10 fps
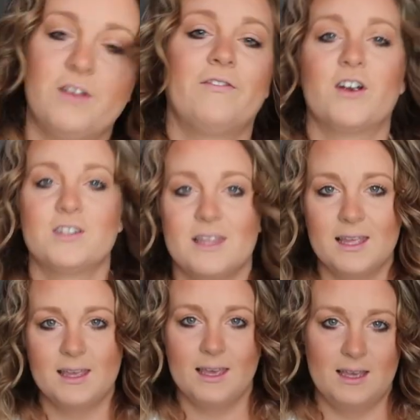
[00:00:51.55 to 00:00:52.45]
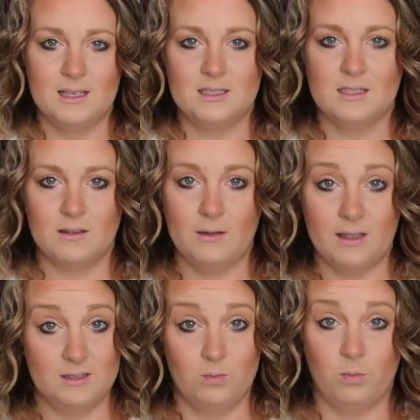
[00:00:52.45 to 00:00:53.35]
the first thing is
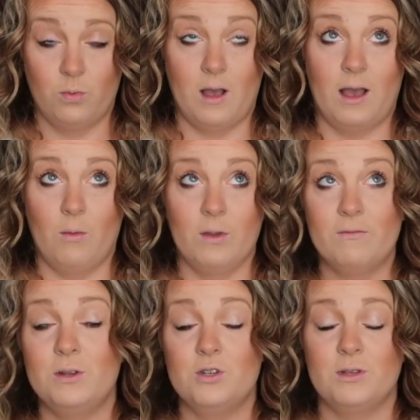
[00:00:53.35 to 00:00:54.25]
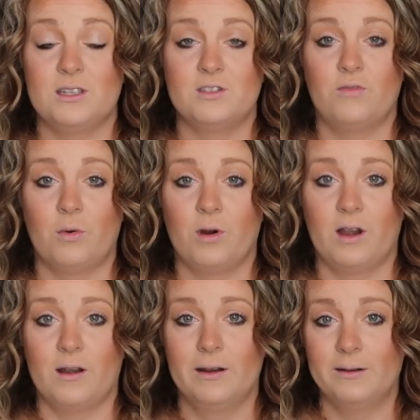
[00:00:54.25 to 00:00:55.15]
we've been doing this
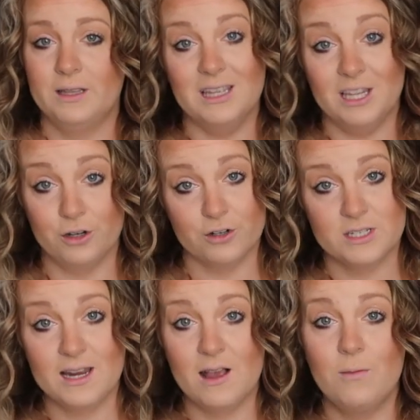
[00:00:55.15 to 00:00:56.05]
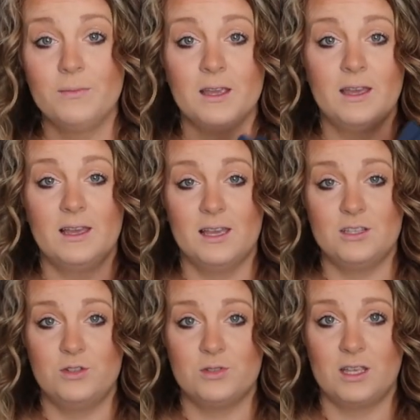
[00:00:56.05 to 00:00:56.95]
for years now,
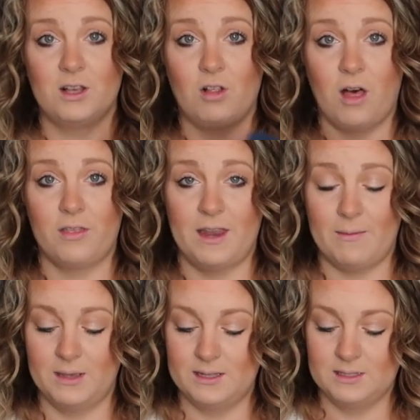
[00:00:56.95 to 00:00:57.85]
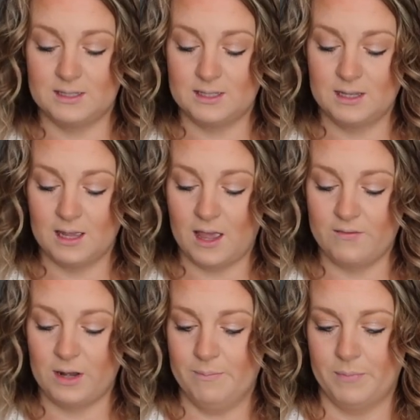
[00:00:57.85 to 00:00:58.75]
is using cloth napkins. I've
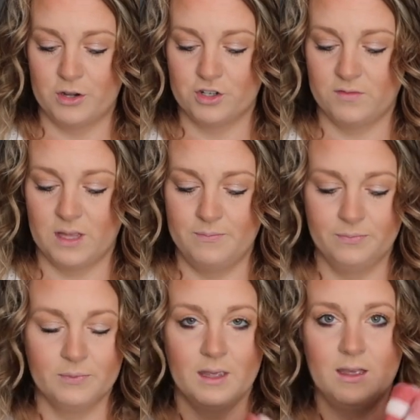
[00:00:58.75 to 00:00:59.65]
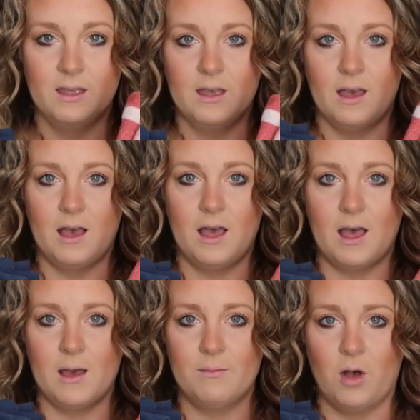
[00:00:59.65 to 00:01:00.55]
got a bunch of them,
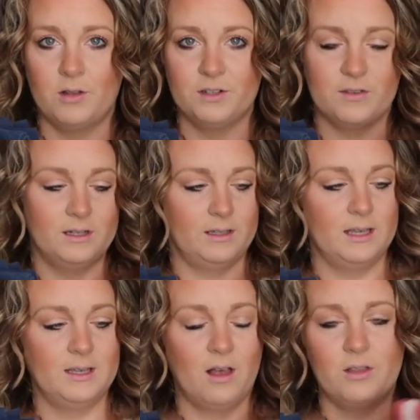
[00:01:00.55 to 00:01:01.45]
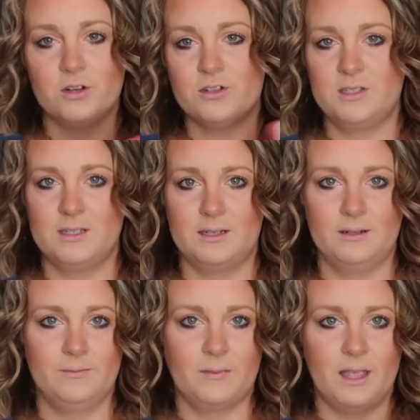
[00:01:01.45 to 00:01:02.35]
all different like colors,
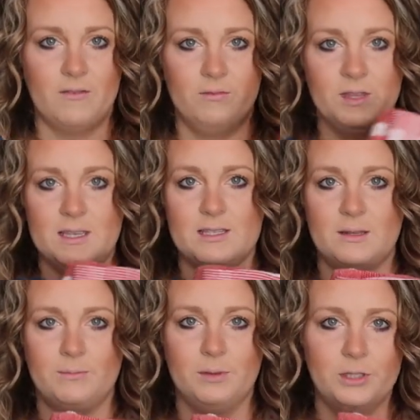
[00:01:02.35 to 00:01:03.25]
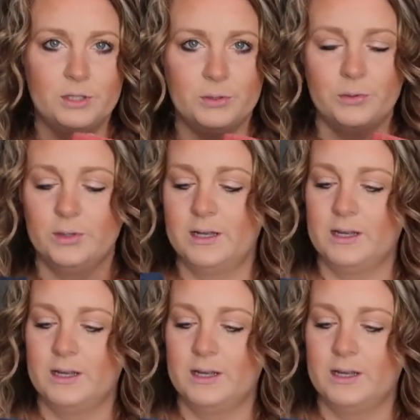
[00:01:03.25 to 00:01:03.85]
and I have these in blue.